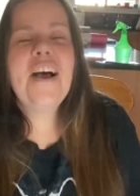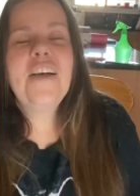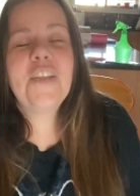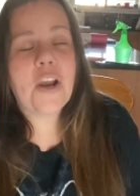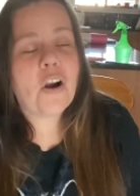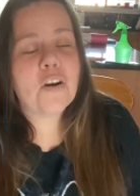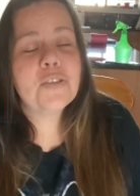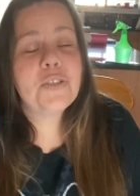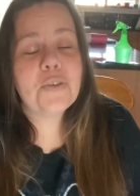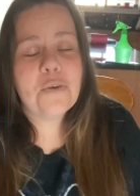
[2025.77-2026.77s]
There are
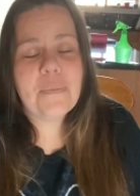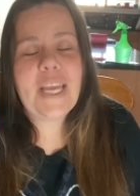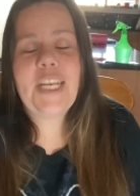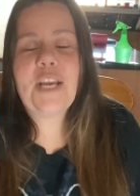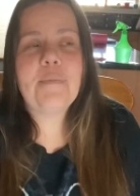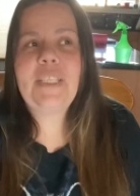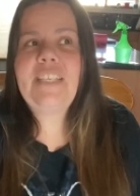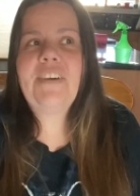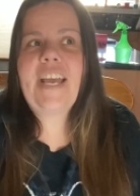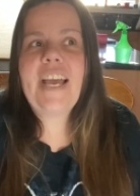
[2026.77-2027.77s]
so many. I
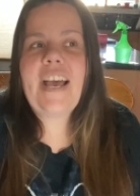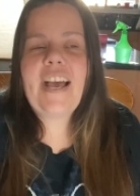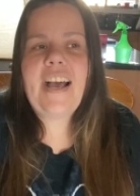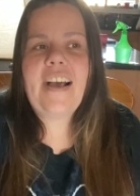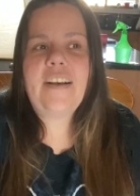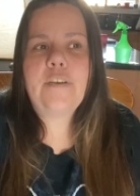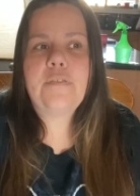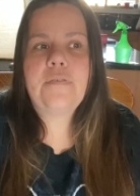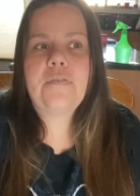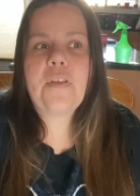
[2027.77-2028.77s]
believe I
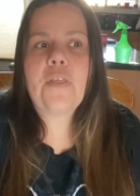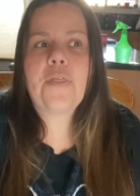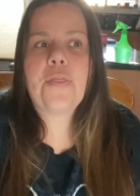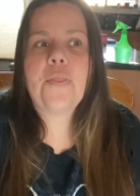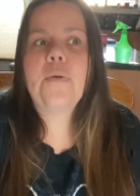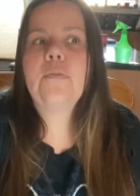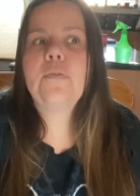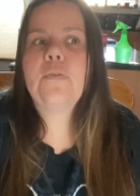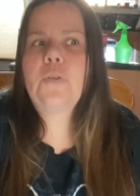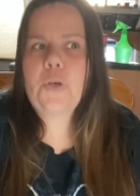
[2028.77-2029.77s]
have
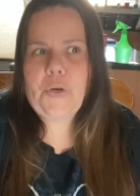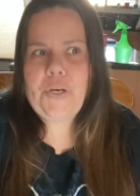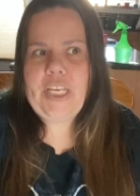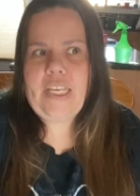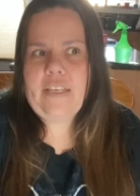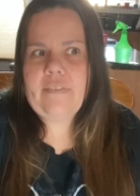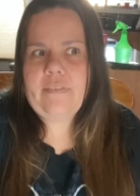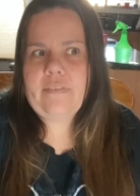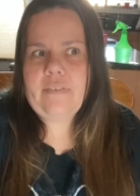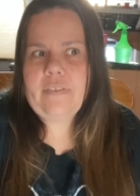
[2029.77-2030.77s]
30.
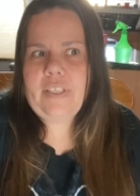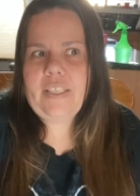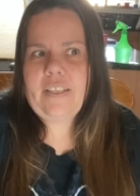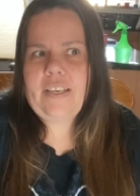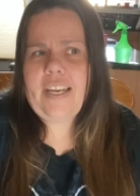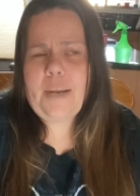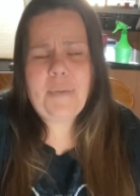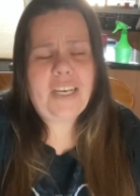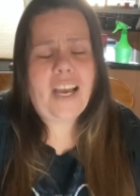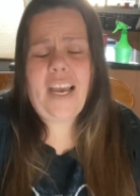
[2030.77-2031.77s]
And I
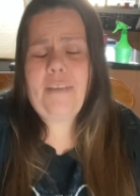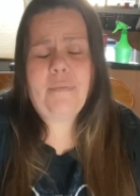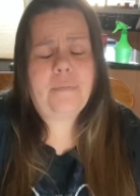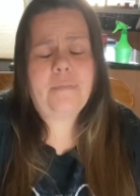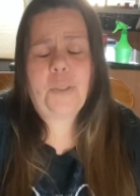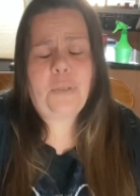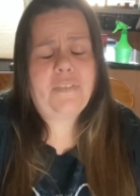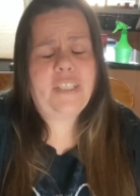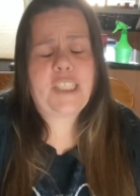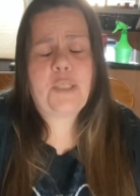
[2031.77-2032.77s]
mean, I don't
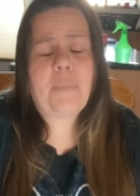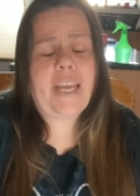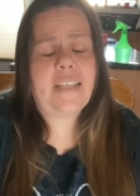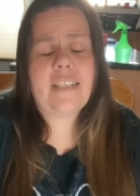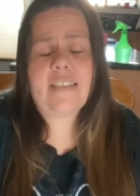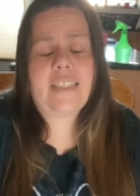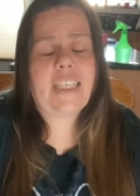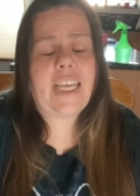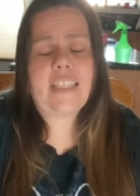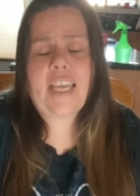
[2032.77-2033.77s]
even expect to
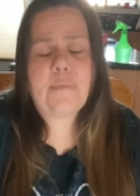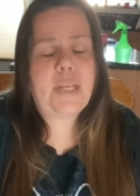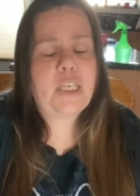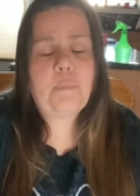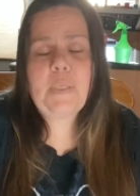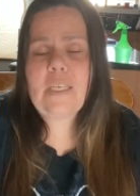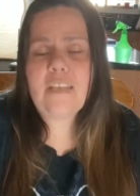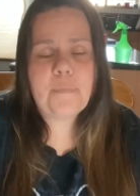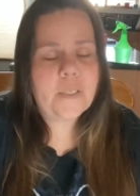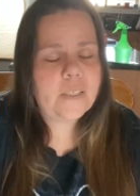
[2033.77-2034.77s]
get that many
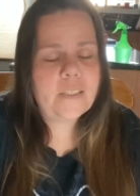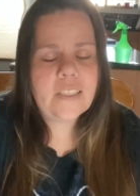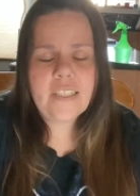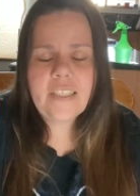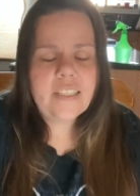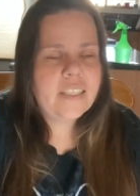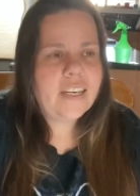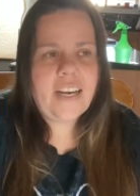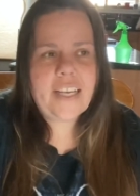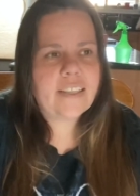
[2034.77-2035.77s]
people.
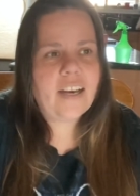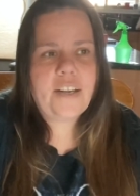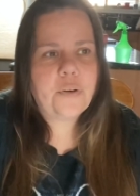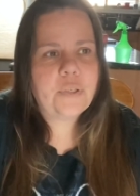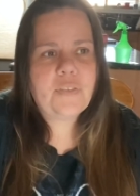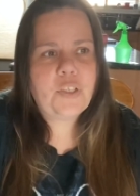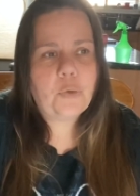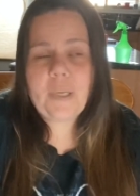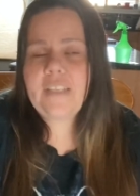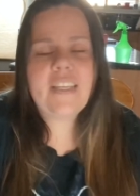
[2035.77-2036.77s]
I don't even know.
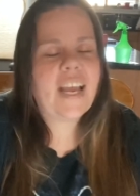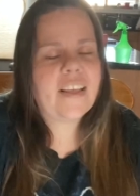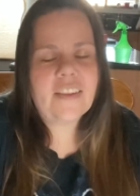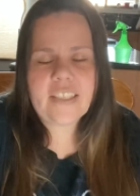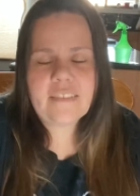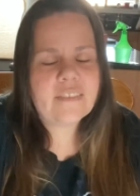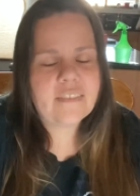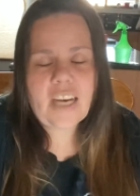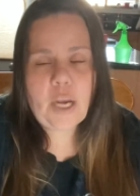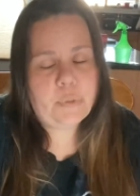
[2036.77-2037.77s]
But yeah, like
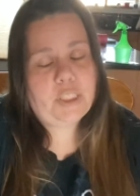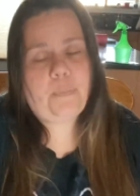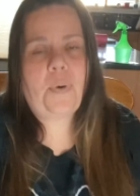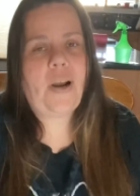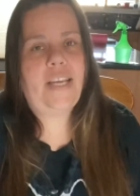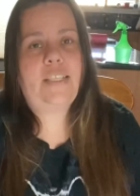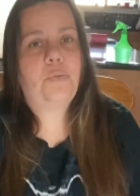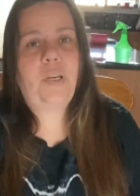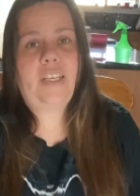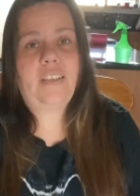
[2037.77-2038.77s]
I was surprised
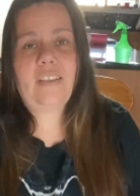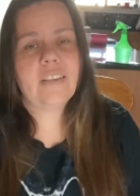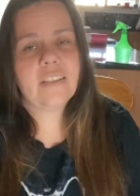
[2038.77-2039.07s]
when